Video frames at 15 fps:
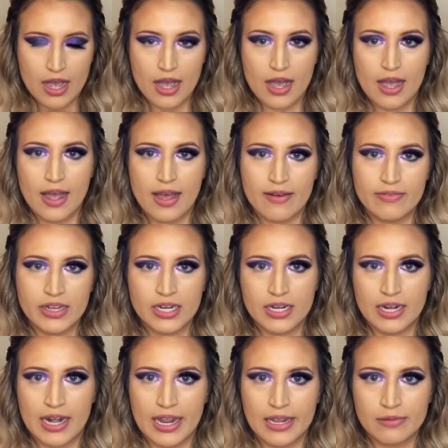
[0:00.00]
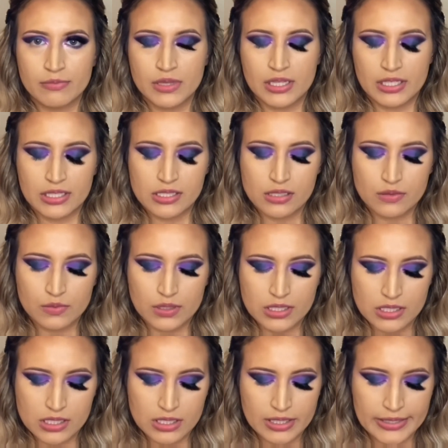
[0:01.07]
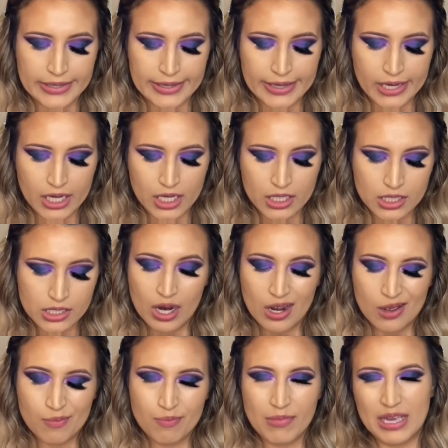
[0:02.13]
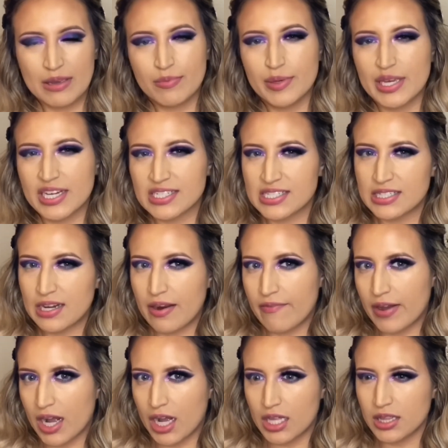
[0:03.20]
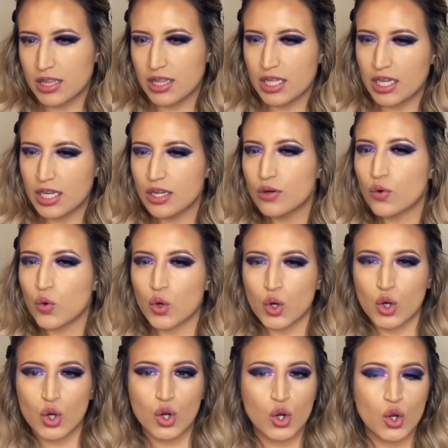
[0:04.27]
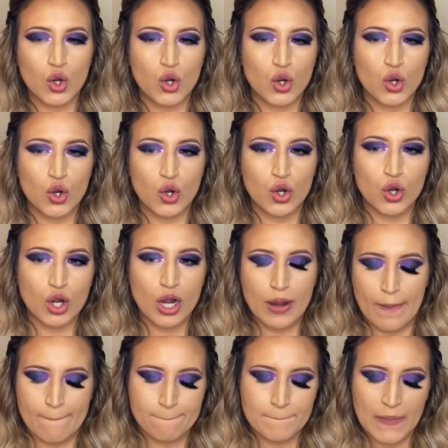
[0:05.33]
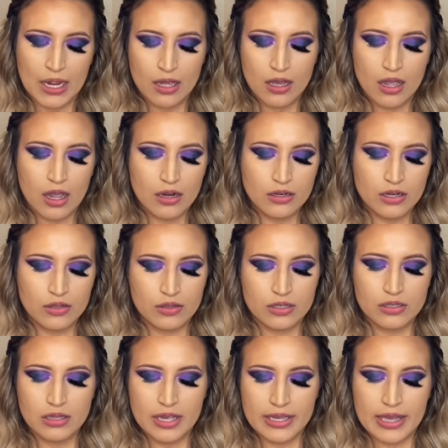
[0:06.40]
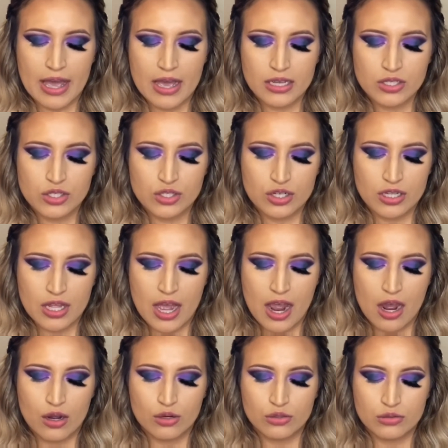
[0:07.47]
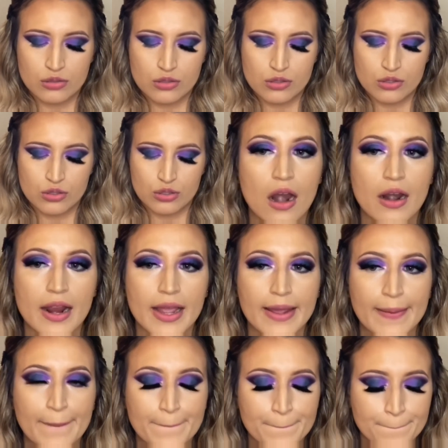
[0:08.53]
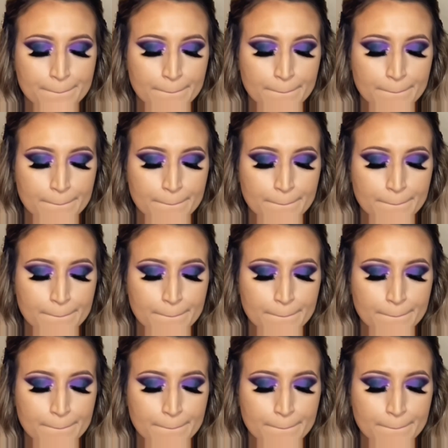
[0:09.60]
I haven't named these ones yet. Maybe extravagante or I don't know, they're like extra the house. All right,